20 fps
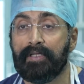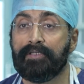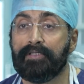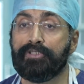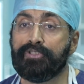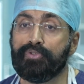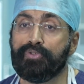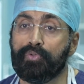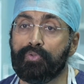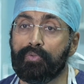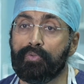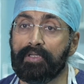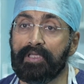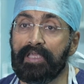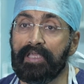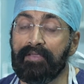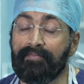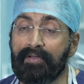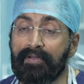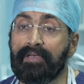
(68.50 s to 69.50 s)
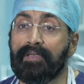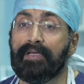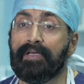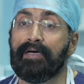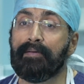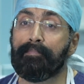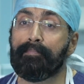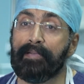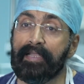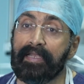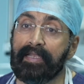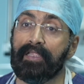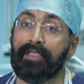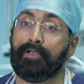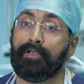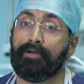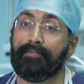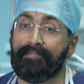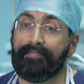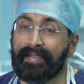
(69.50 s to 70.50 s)
So even a
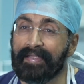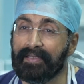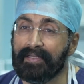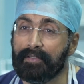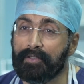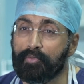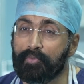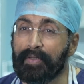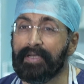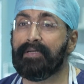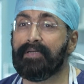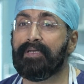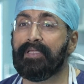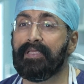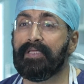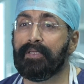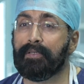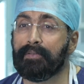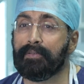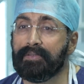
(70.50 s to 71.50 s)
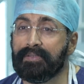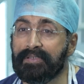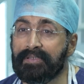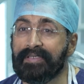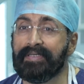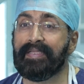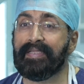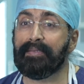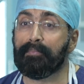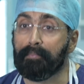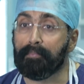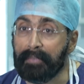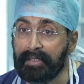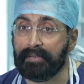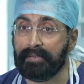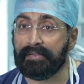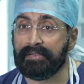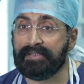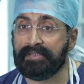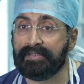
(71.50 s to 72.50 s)
bleeding of like 20 or 30
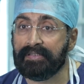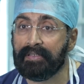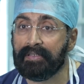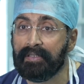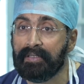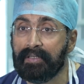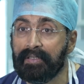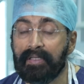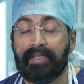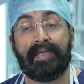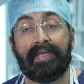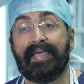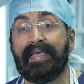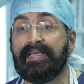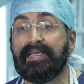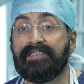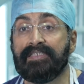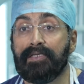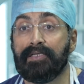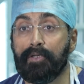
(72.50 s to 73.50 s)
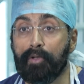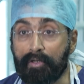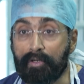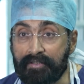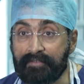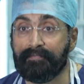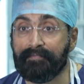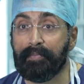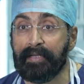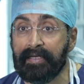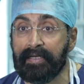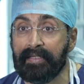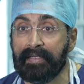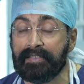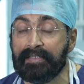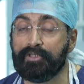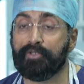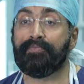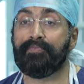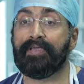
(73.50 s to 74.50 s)
mils is a lot of
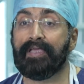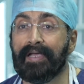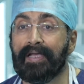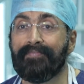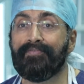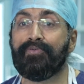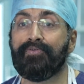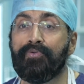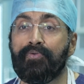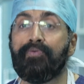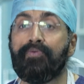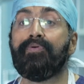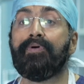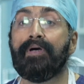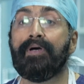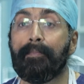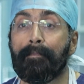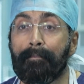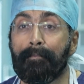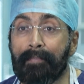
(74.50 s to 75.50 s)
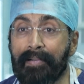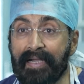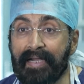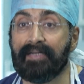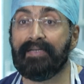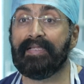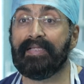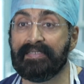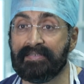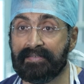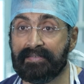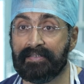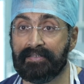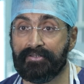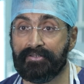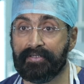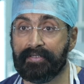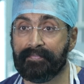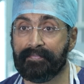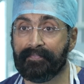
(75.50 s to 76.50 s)
bleeding. So we have to do bloodless
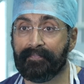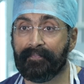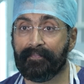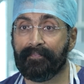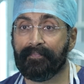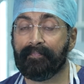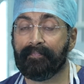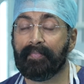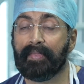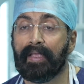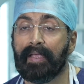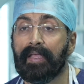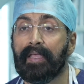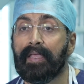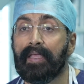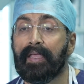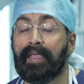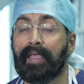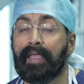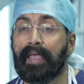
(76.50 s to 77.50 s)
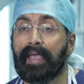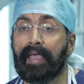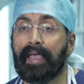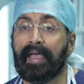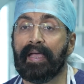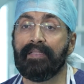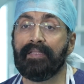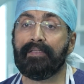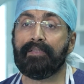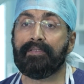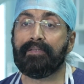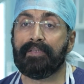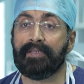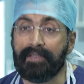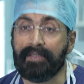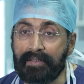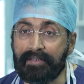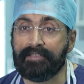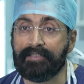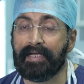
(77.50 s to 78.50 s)
surgery. And the
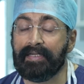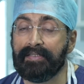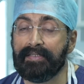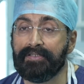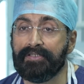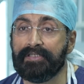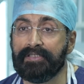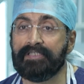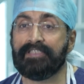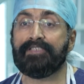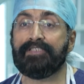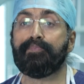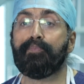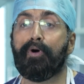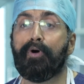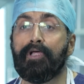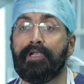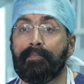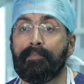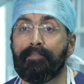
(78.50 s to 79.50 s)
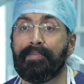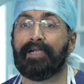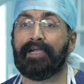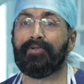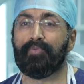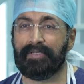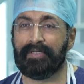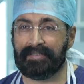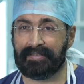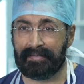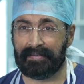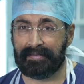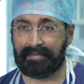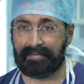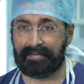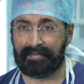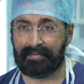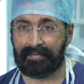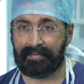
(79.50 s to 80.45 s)
third challenge is small blood vessels.